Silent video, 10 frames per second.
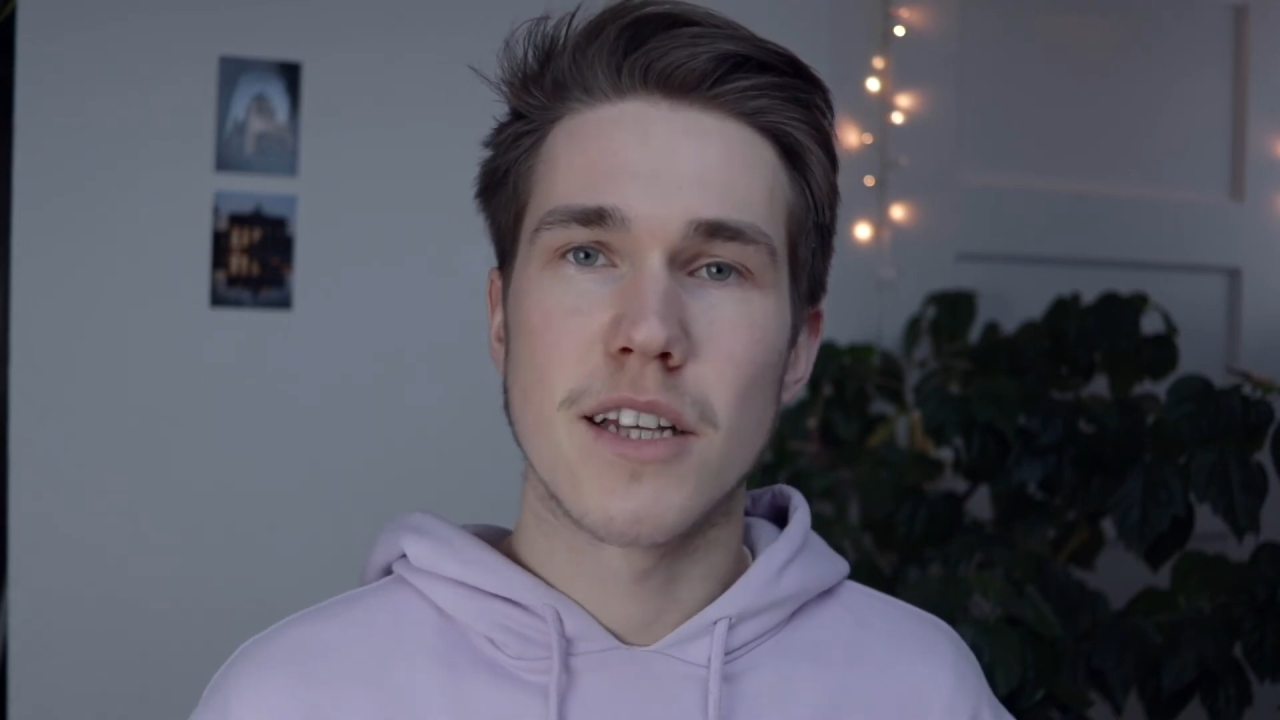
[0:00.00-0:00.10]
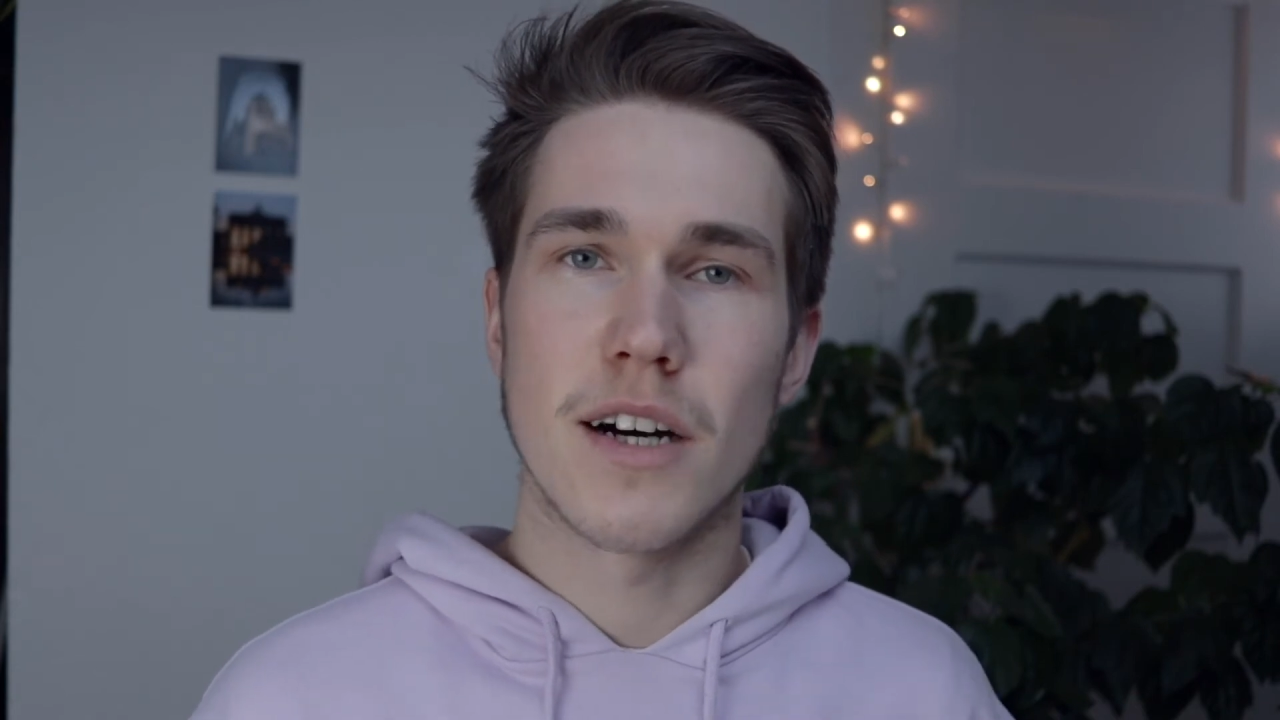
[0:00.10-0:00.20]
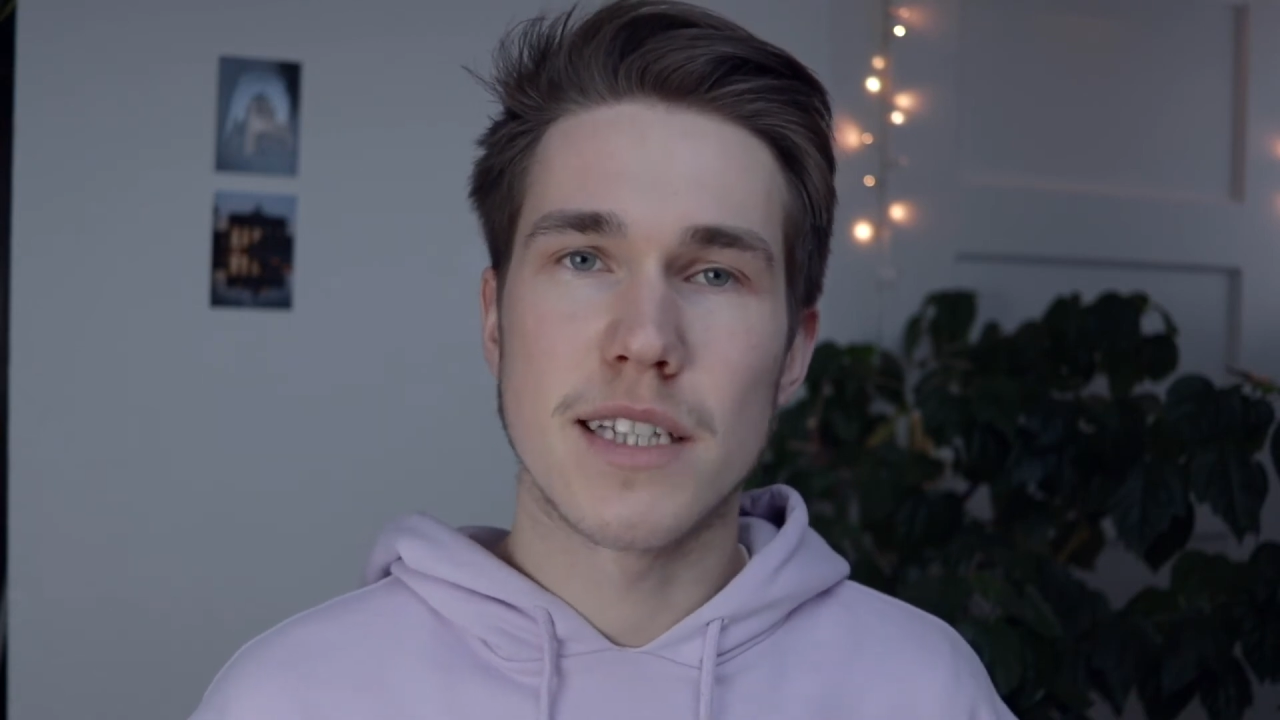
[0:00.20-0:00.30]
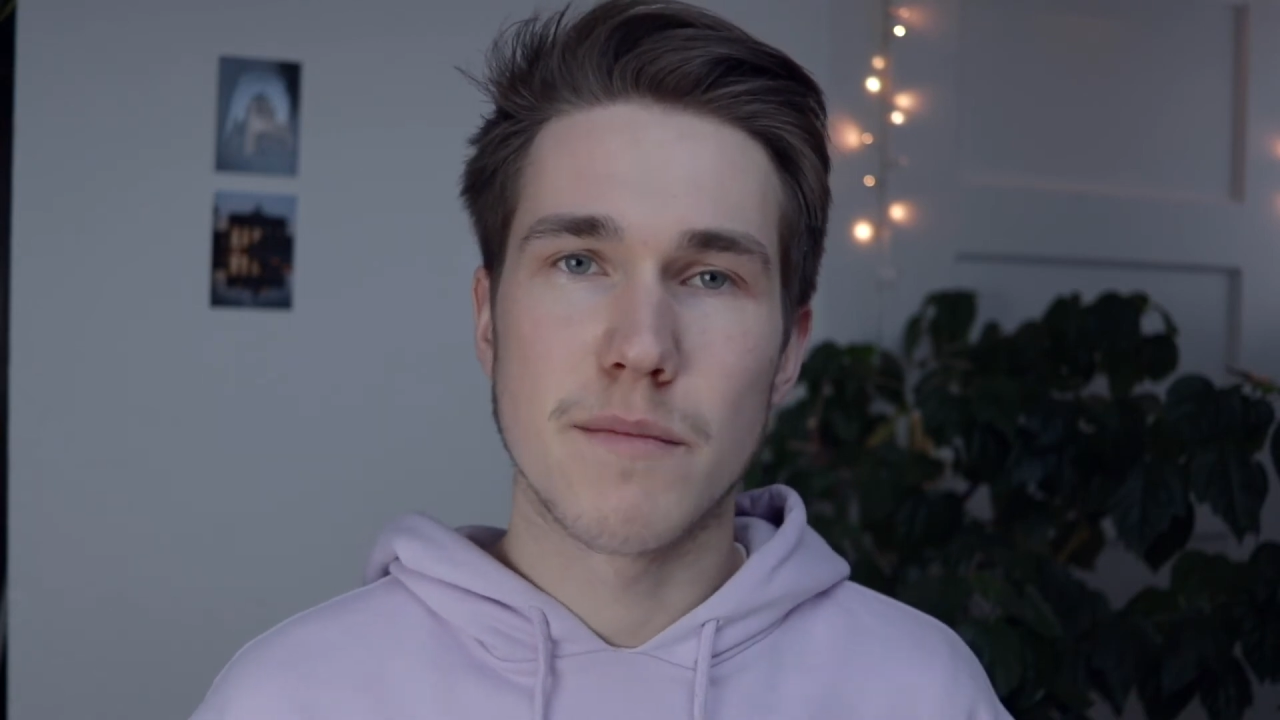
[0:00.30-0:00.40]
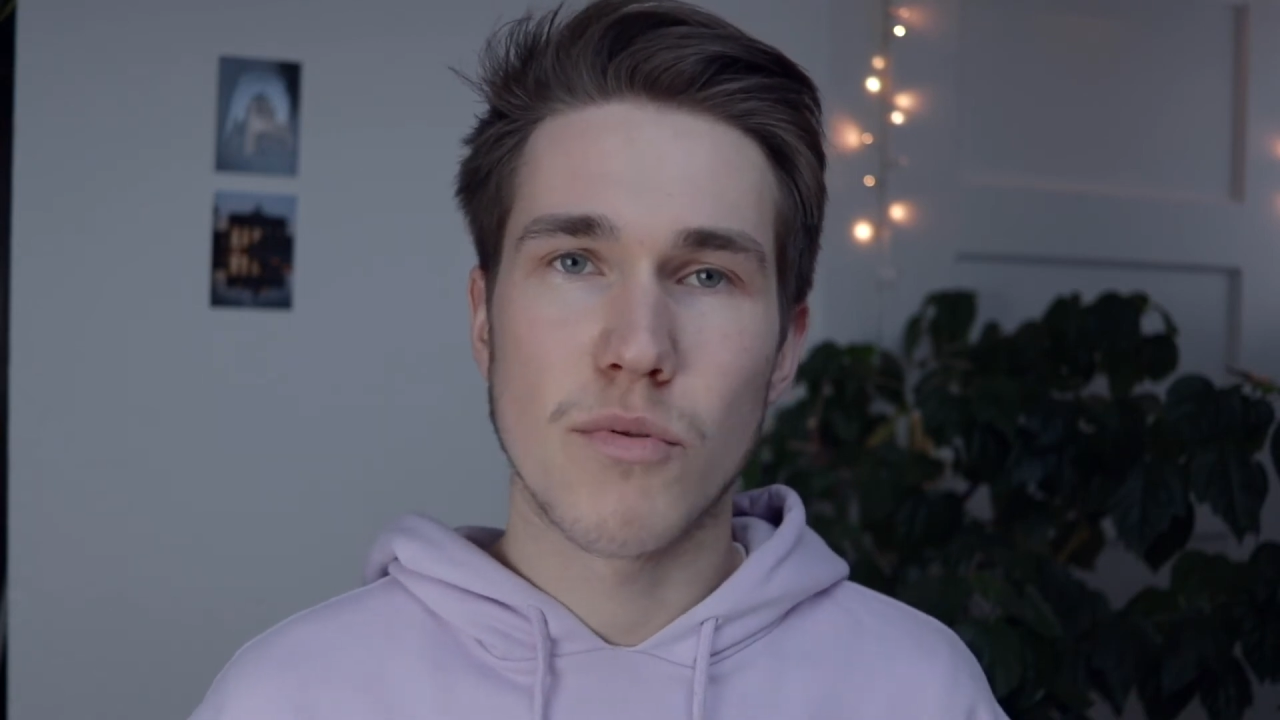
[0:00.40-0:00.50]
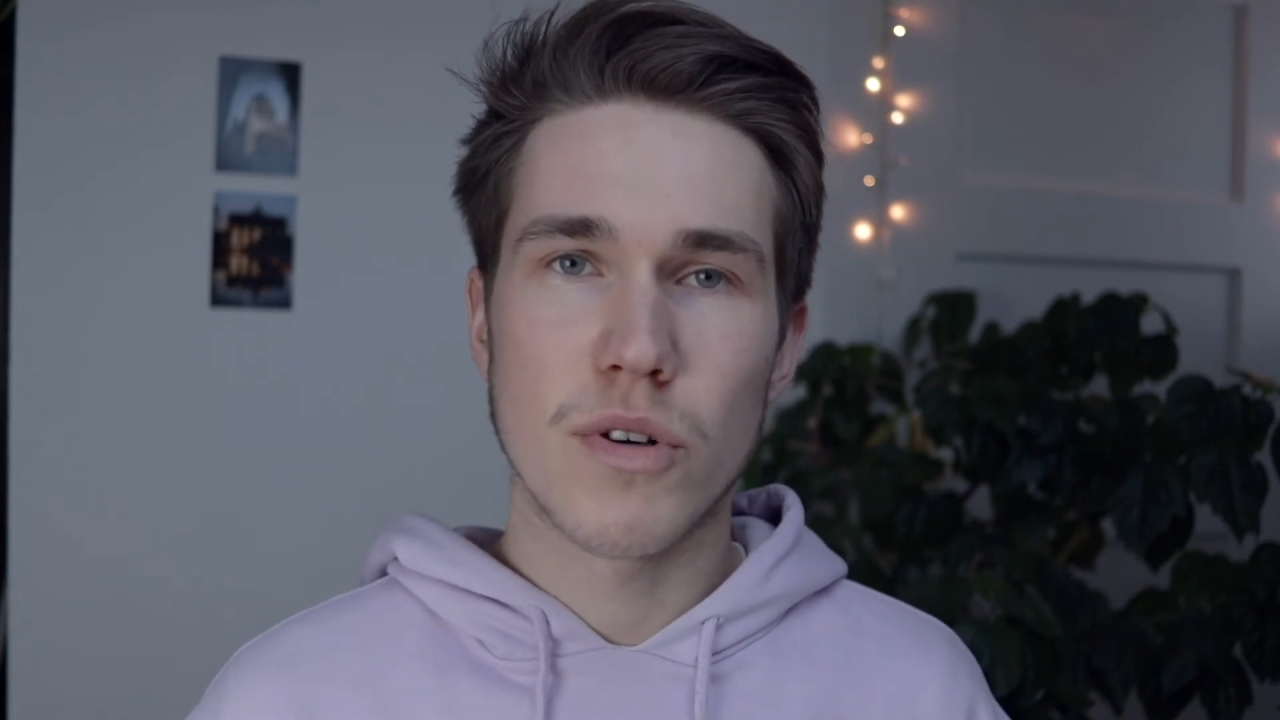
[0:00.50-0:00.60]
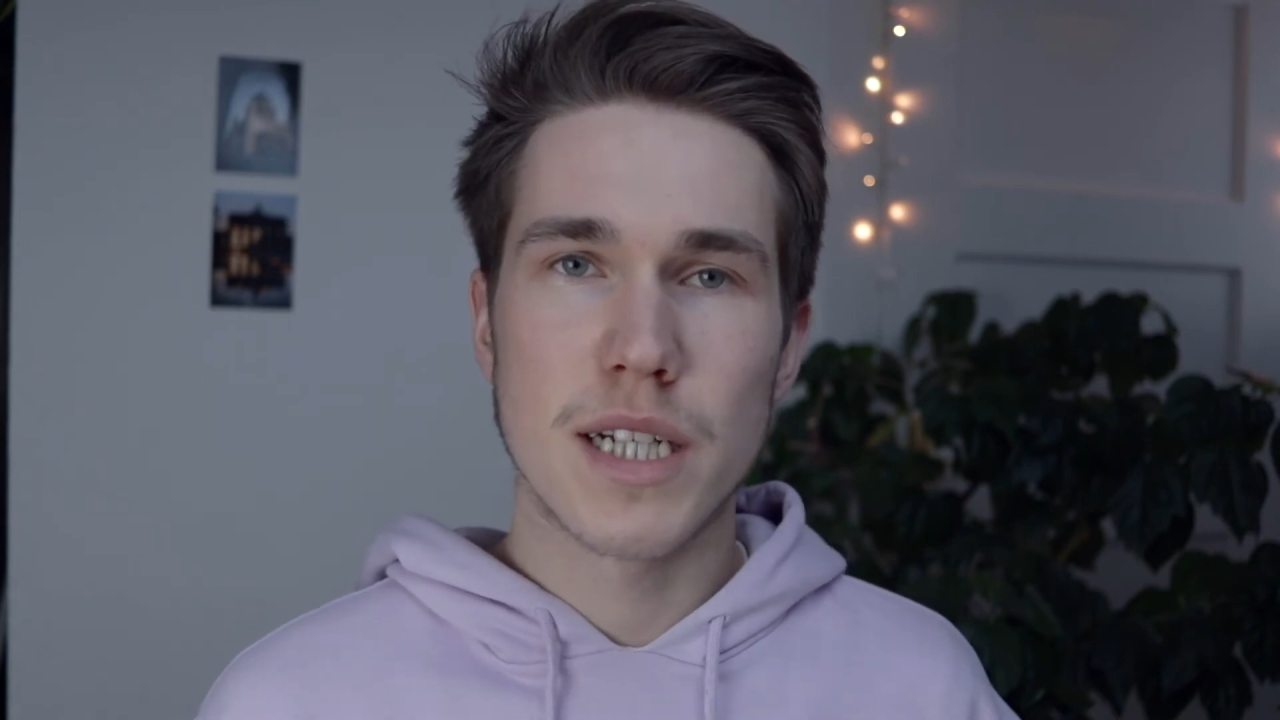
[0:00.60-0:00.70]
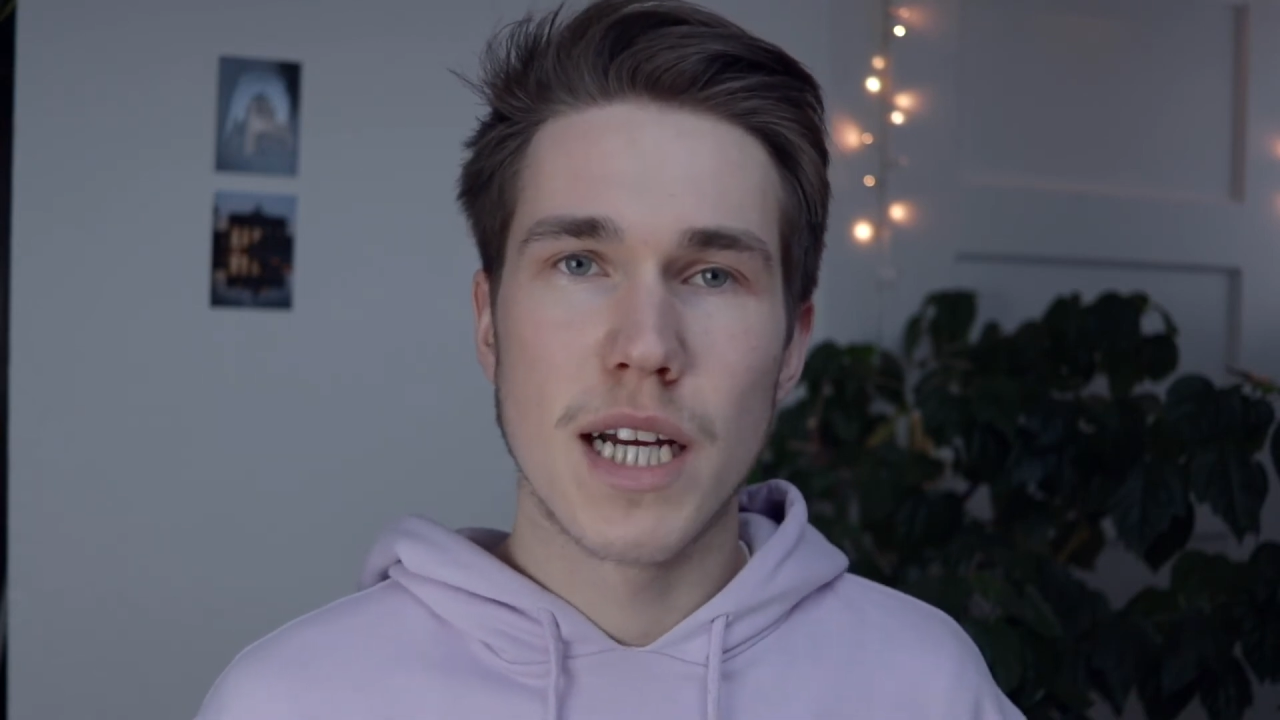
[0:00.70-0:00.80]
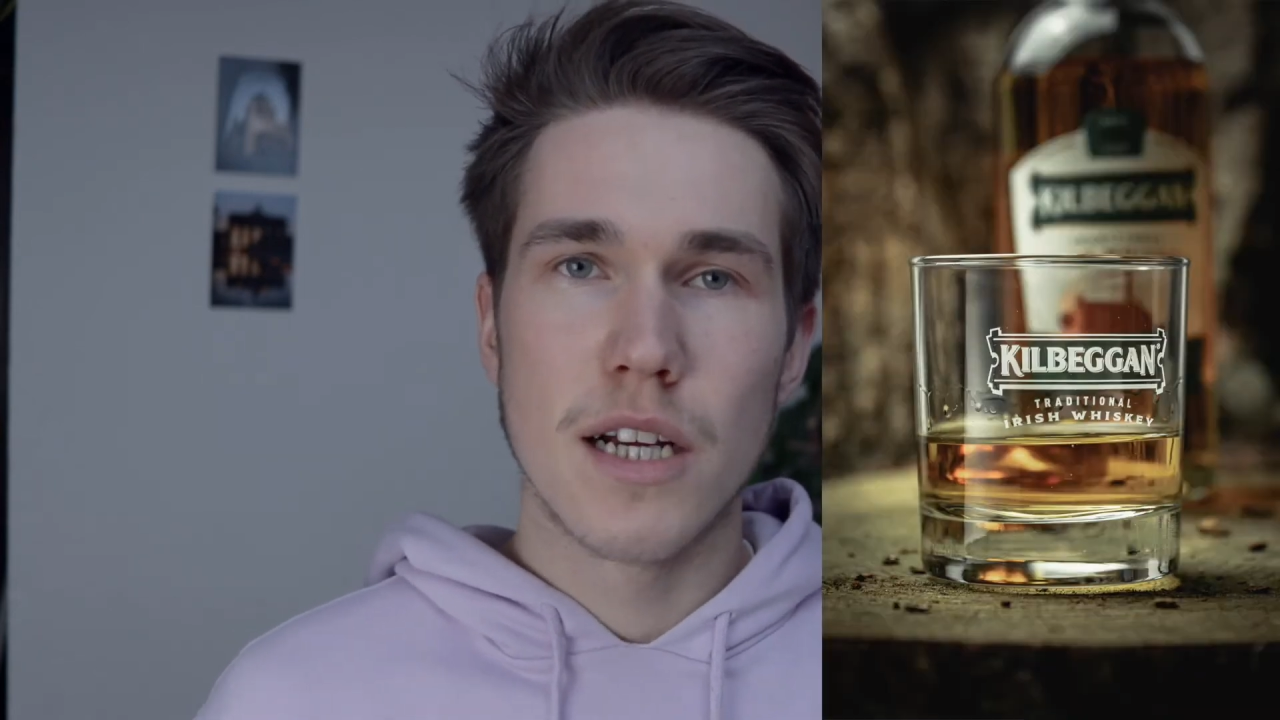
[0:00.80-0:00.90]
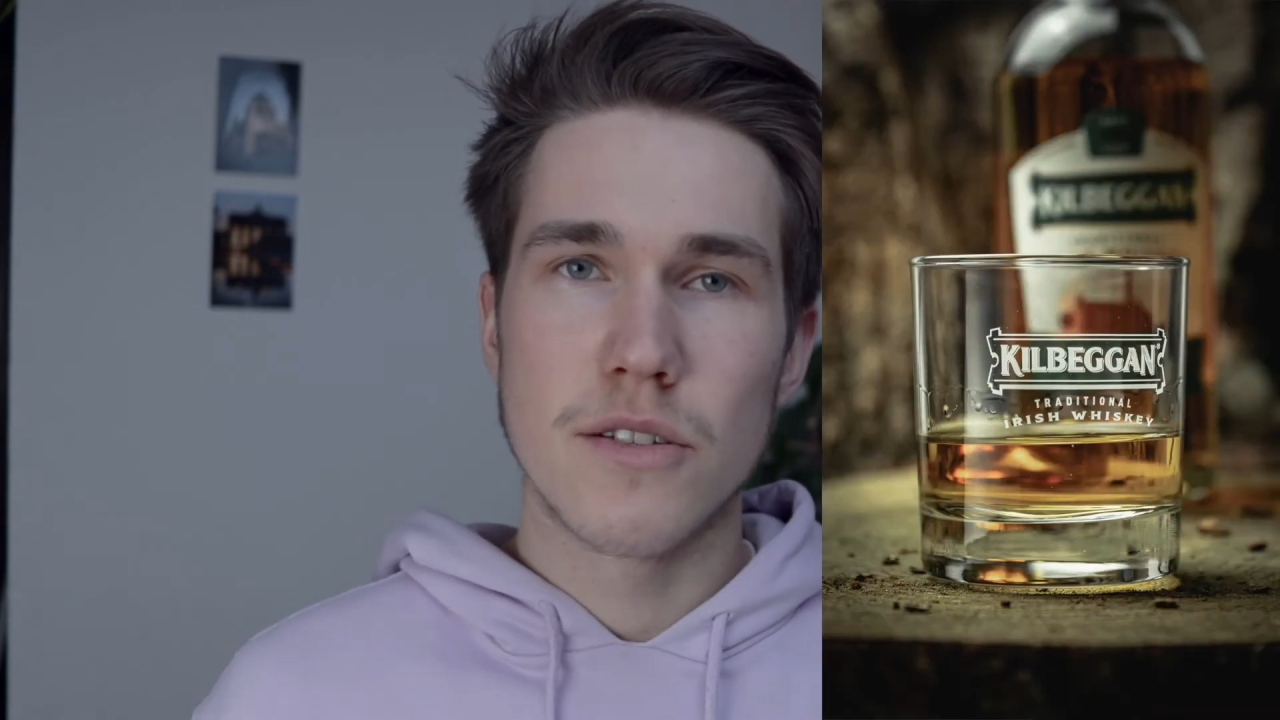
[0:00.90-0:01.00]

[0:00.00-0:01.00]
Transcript: on the board